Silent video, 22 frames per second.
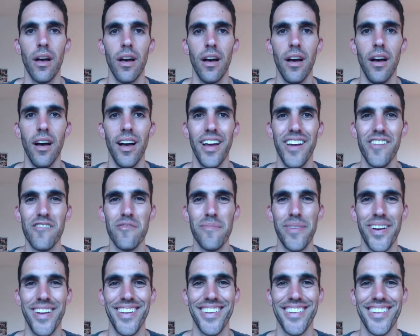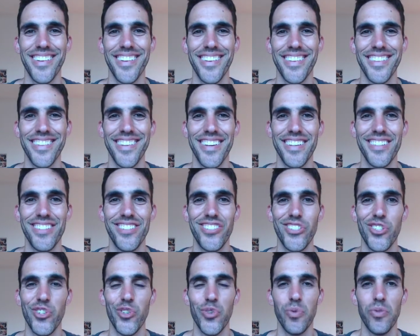Hey everybody, today is
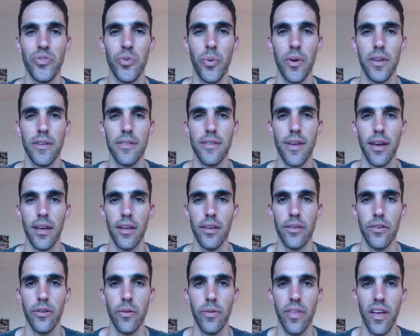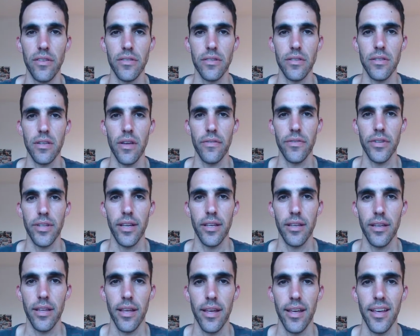June 22nd, 2017.
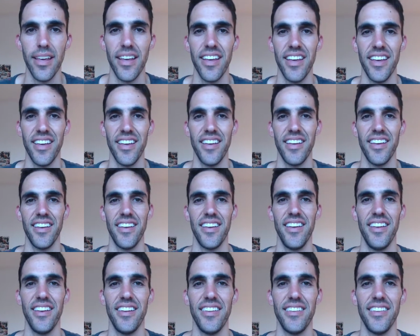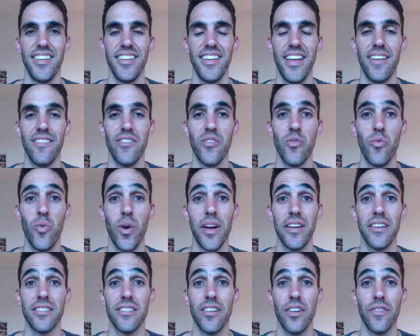It is the day of the
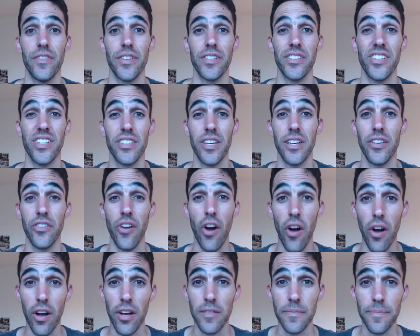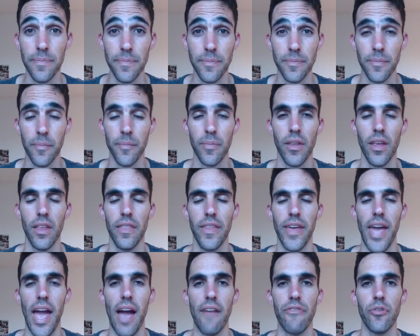white self-existing dog.
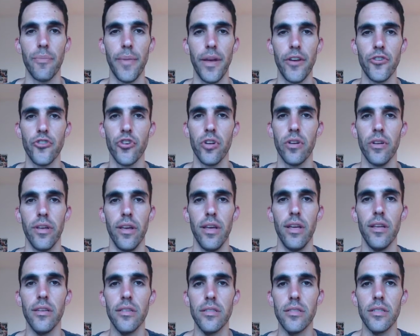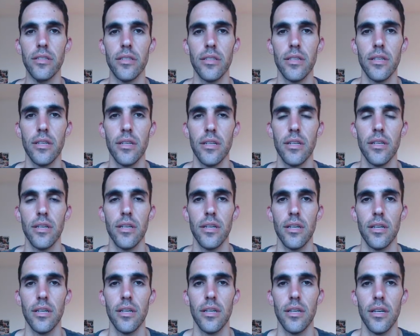The affirmation is,
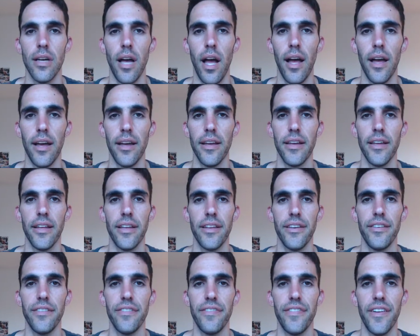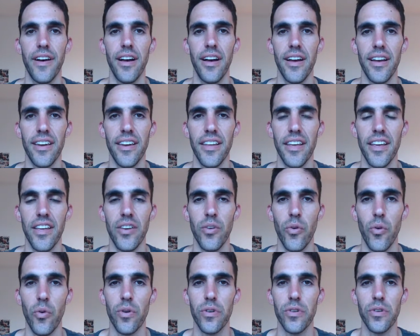I define in
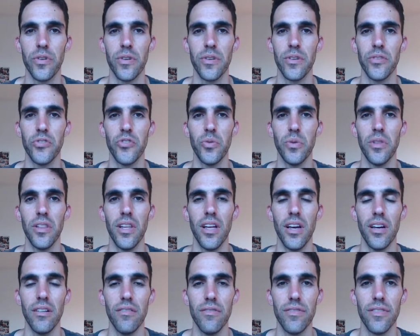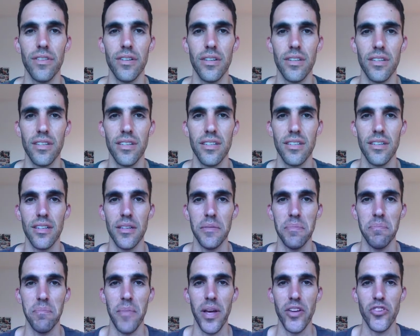order to love,
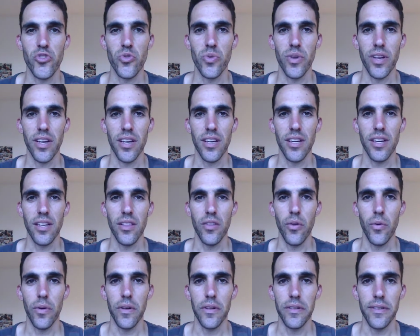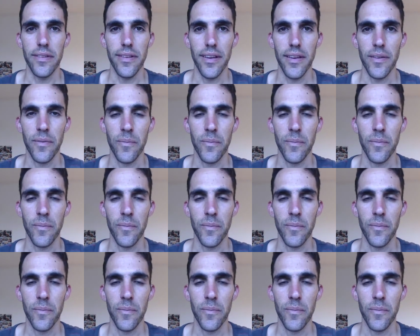measuring loyalty.